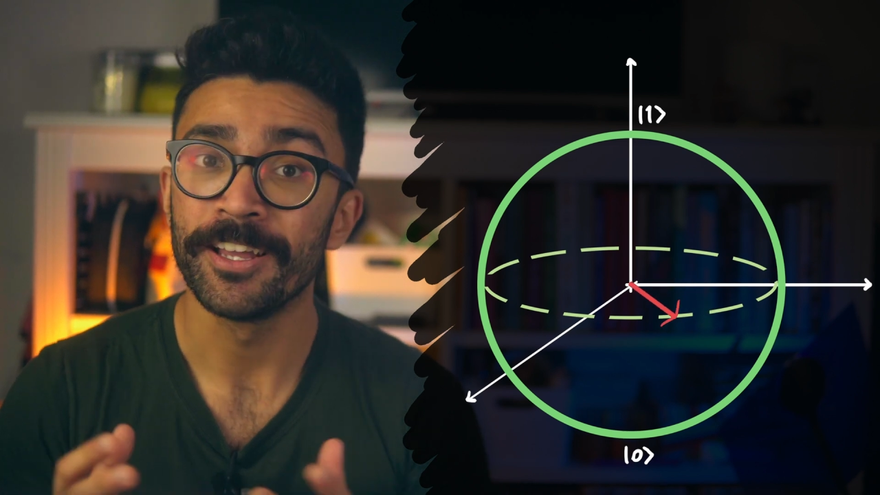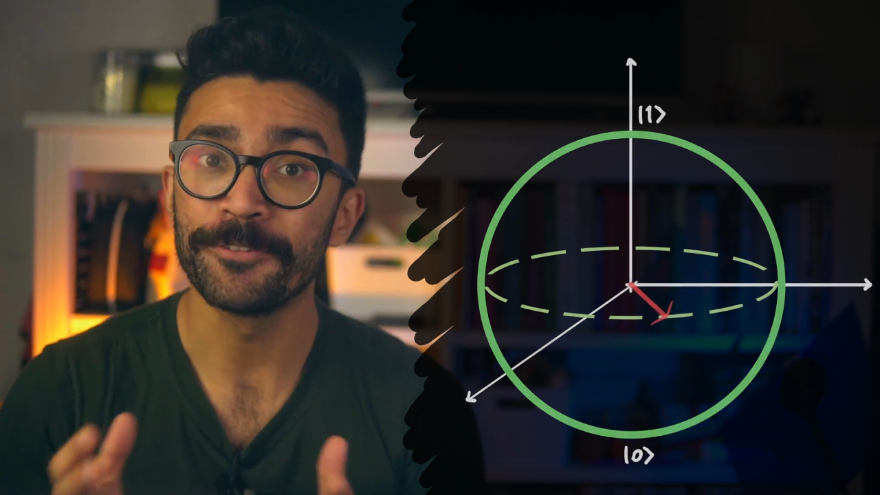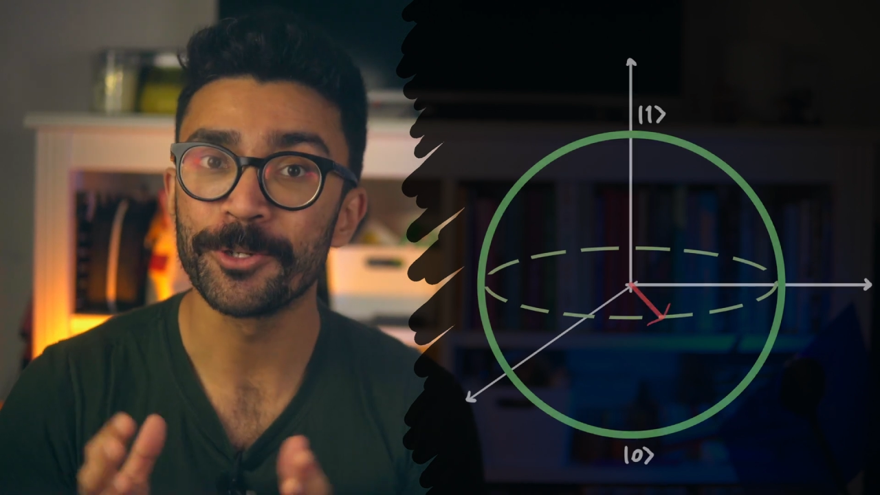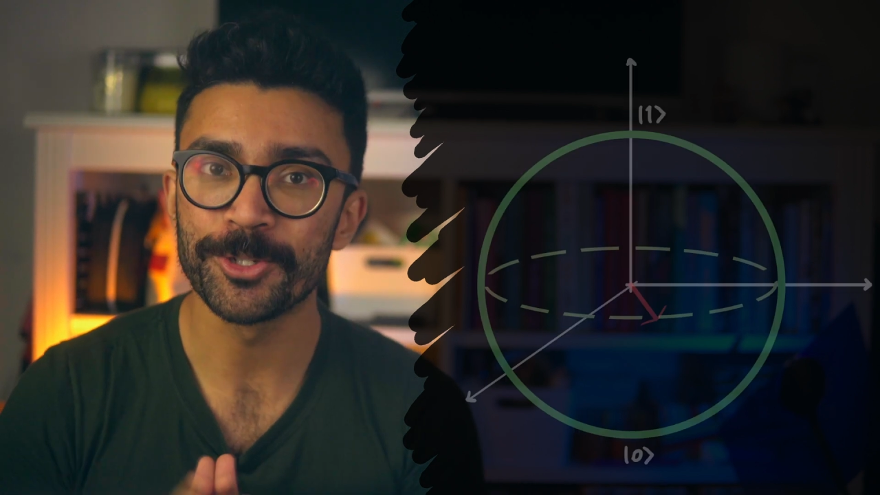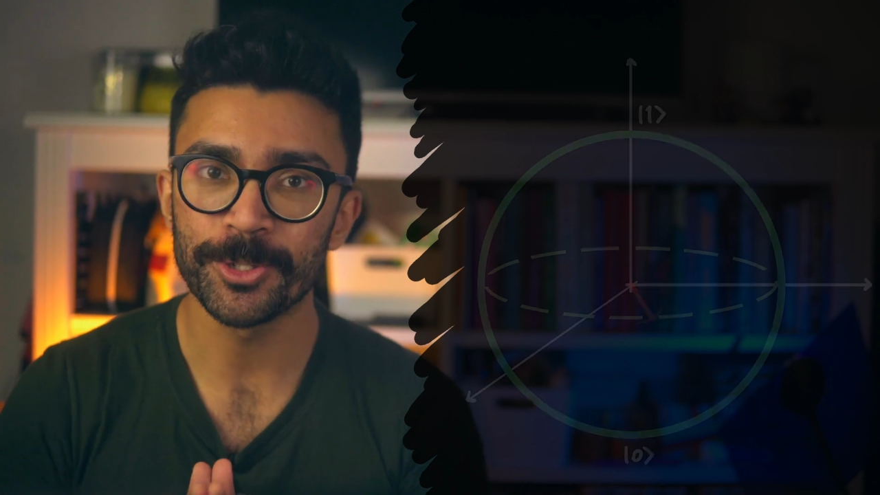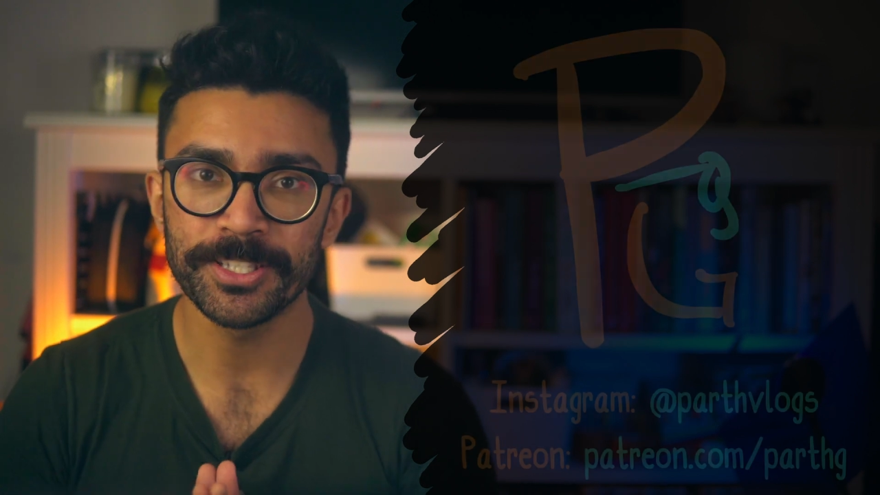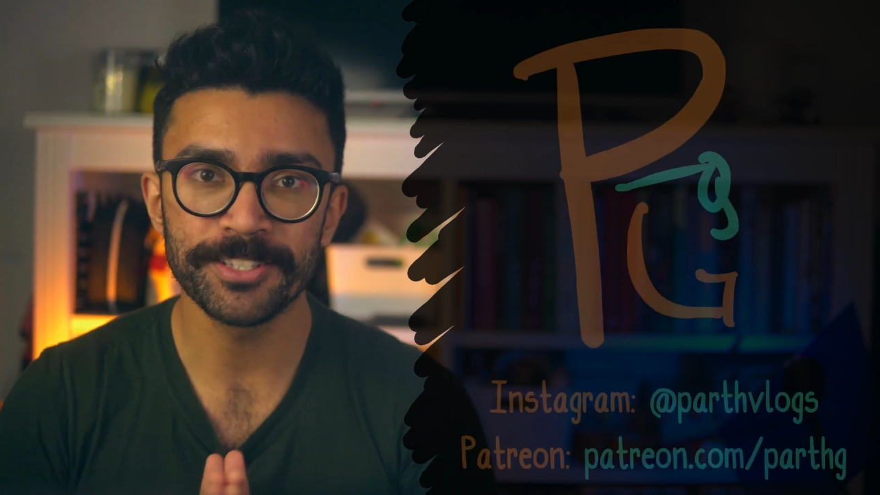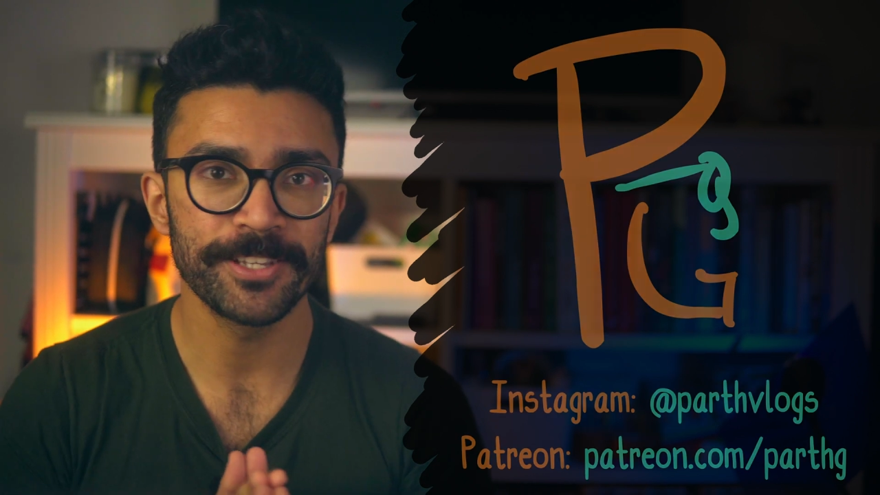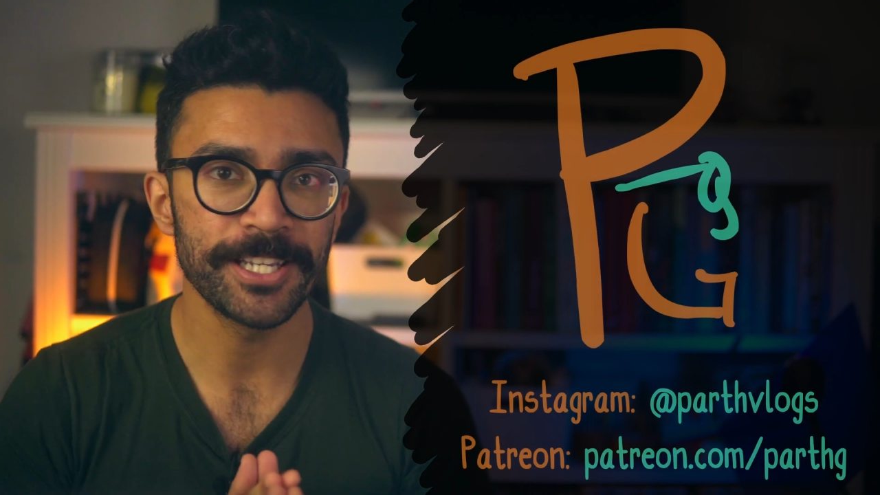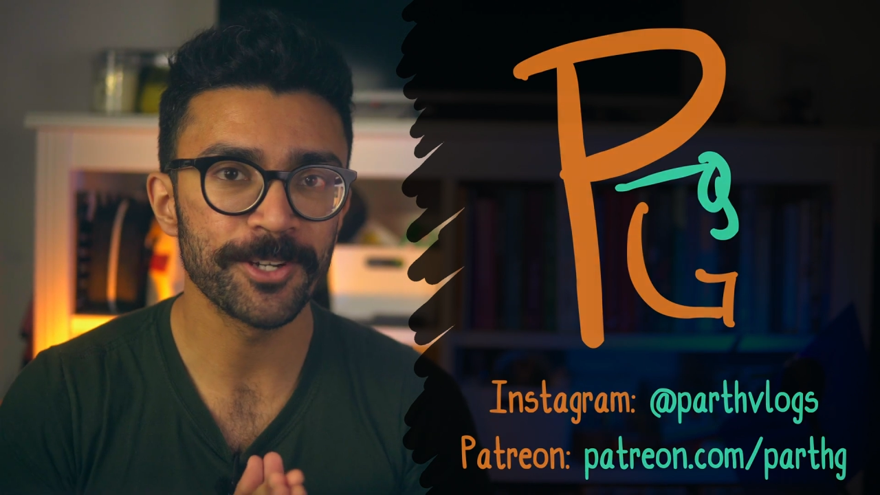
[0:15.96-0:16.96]
If you enjoy
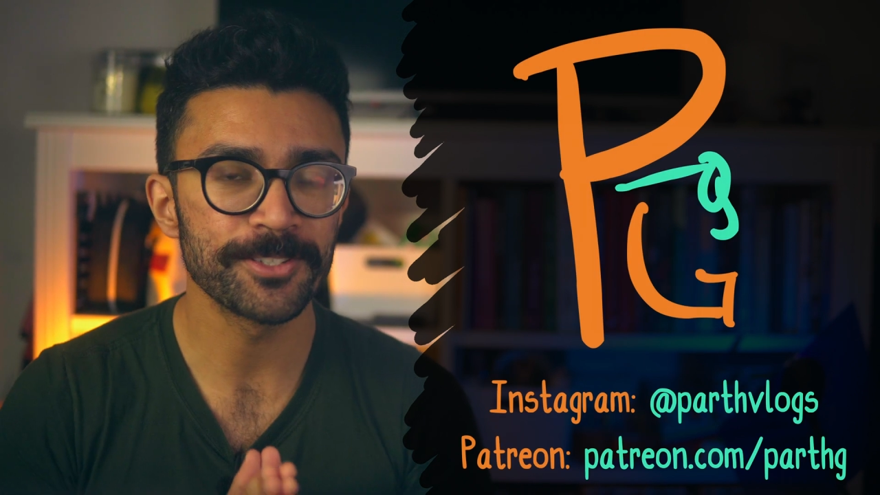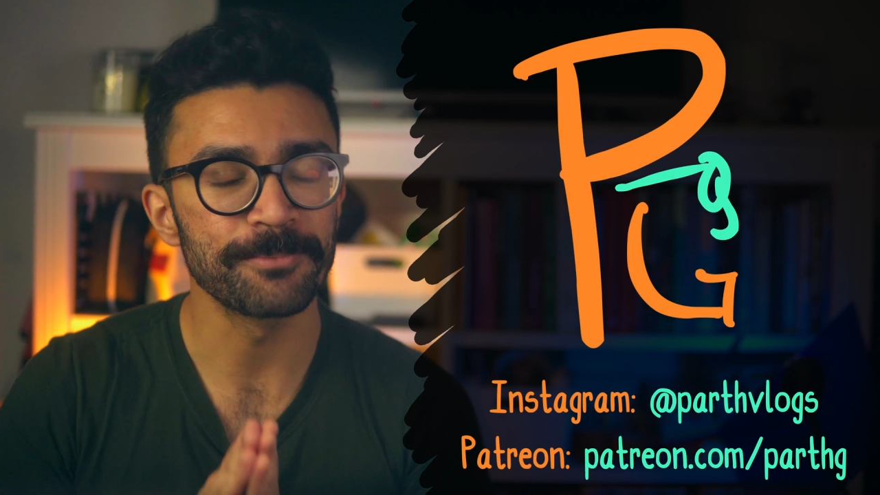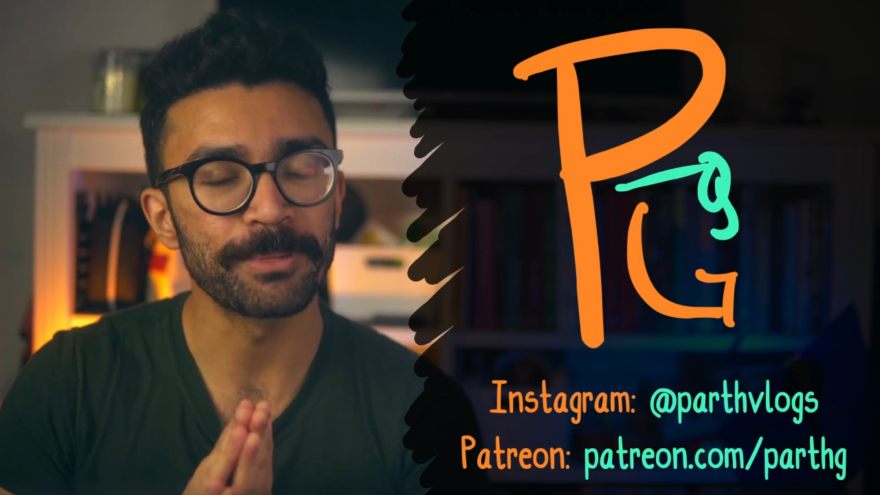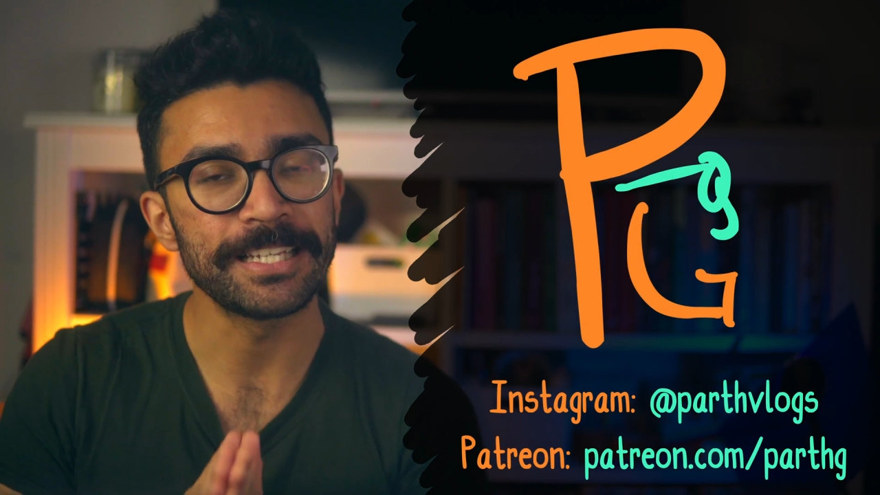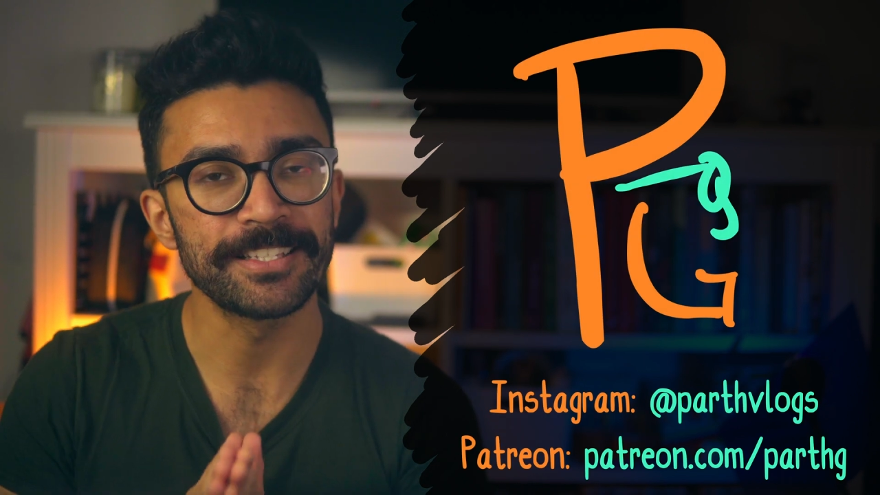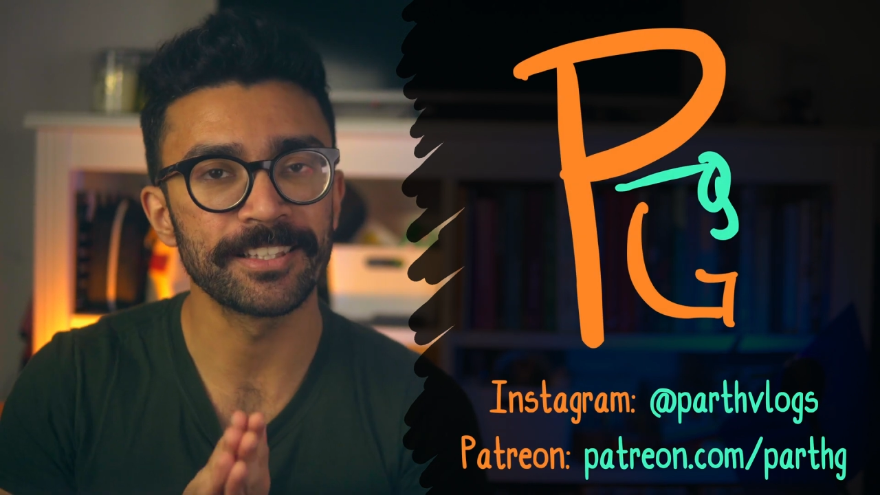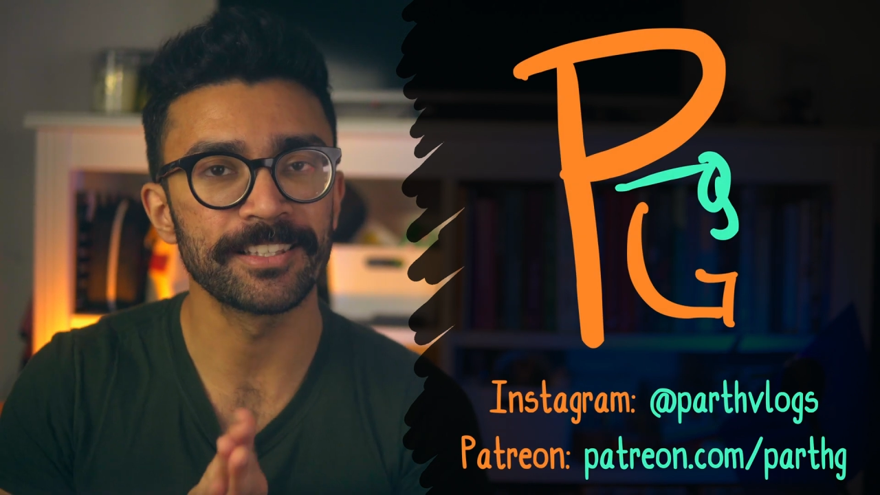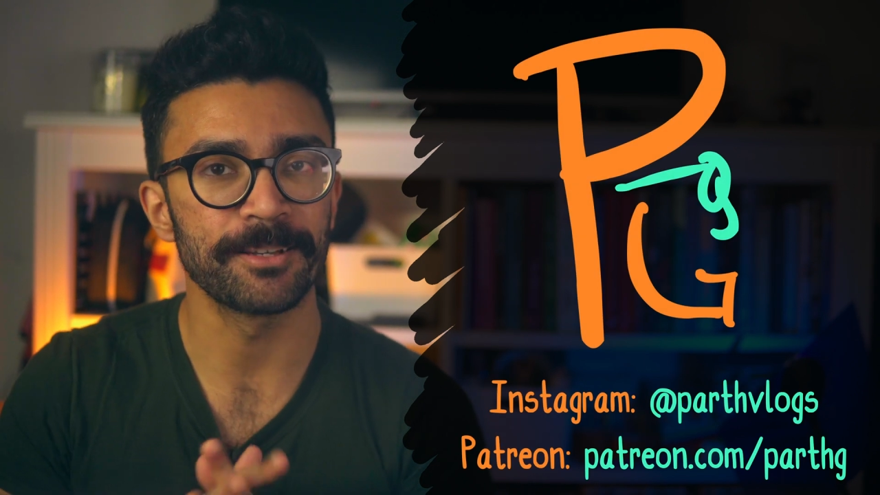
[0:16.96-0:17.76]
these videos, then please hit the